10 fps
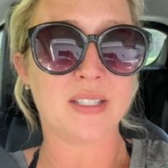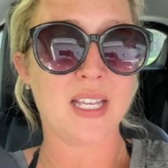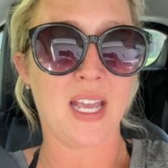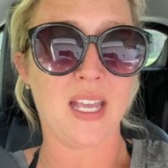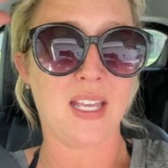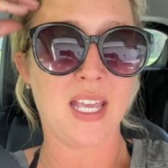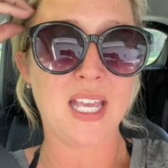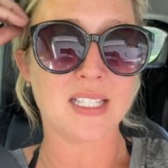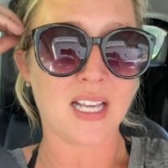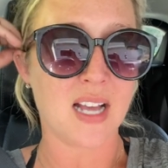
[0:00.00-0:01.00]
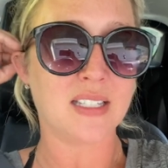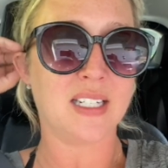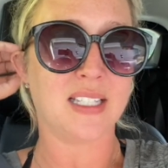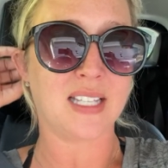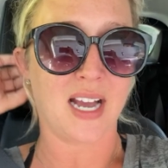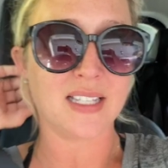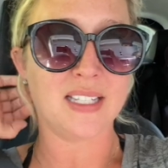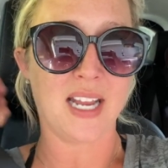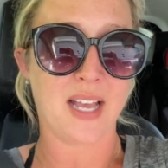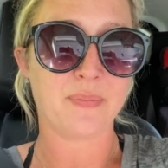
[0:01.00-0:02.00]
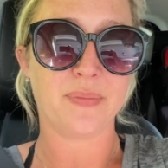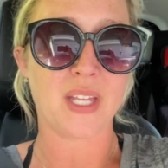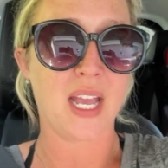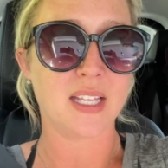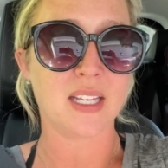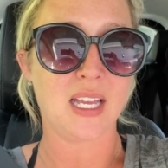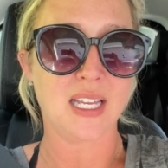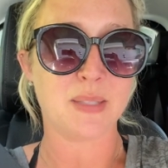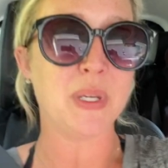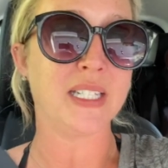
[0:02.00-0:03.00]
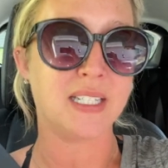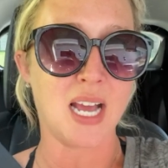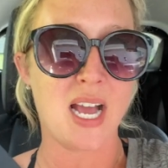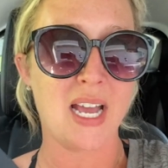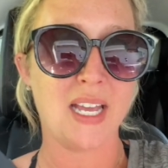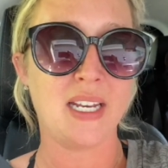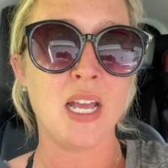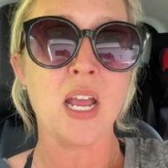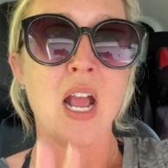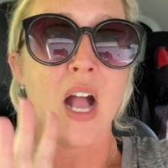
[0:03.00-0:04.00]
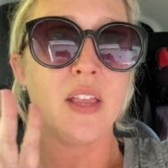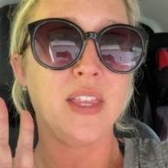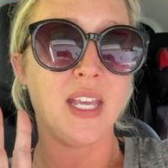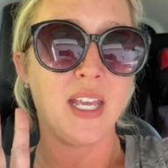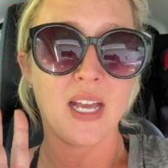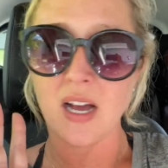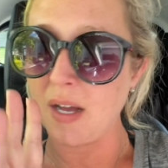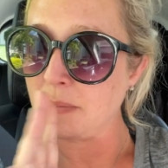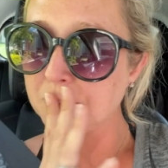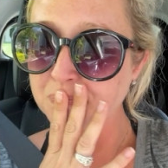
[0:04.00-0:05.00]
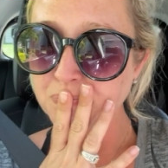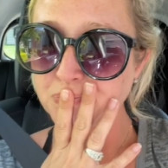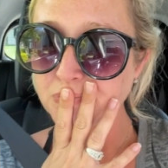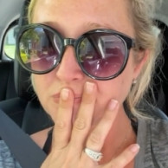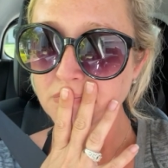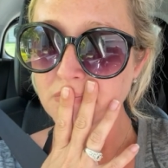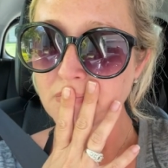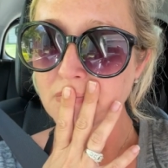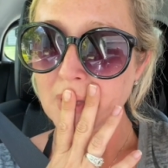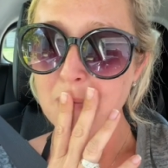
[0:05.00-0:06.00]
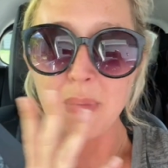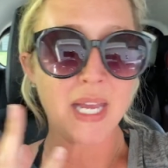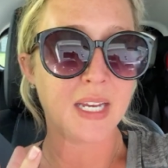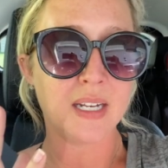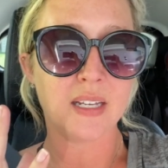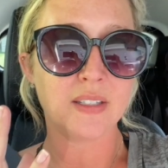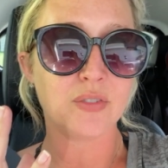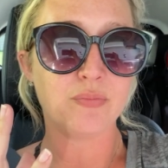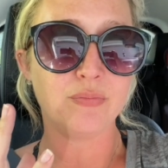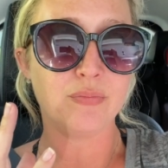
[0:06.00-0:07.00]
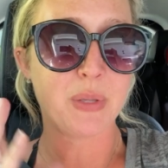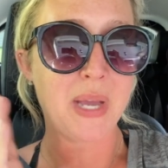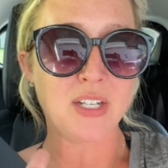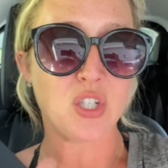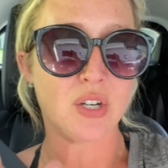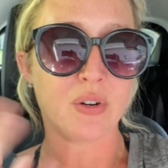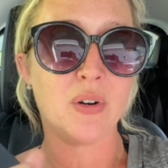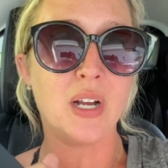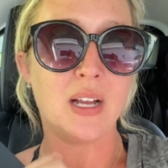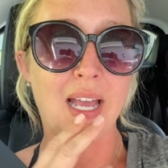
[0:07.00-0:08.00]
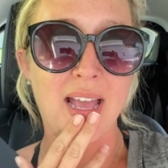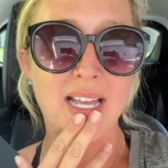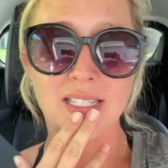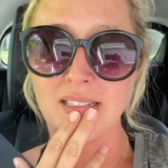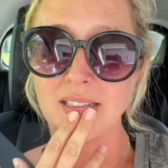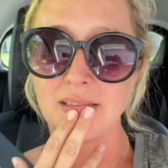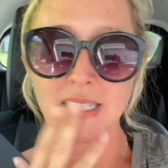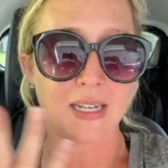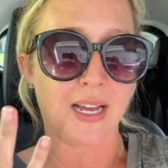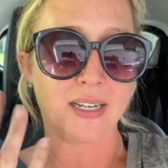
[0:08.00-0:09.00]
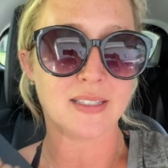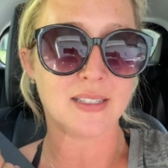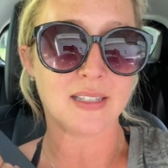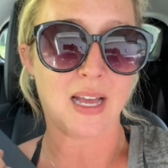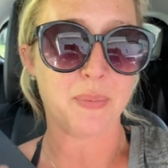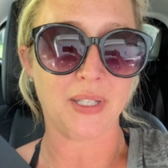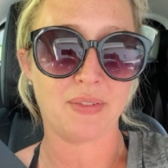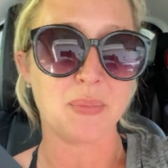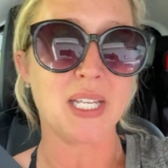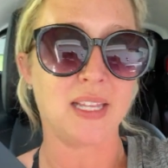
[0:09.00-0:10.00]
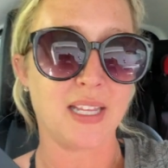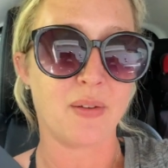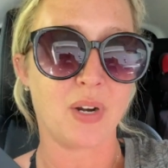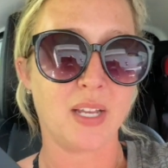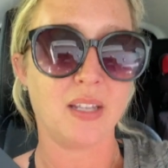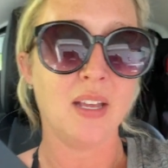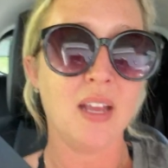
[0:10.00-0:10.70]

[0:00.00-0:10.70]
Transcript: saying he's got to decide today. Like, it's been denied. The um, main the main general has denied us. I believe I'm saying that right.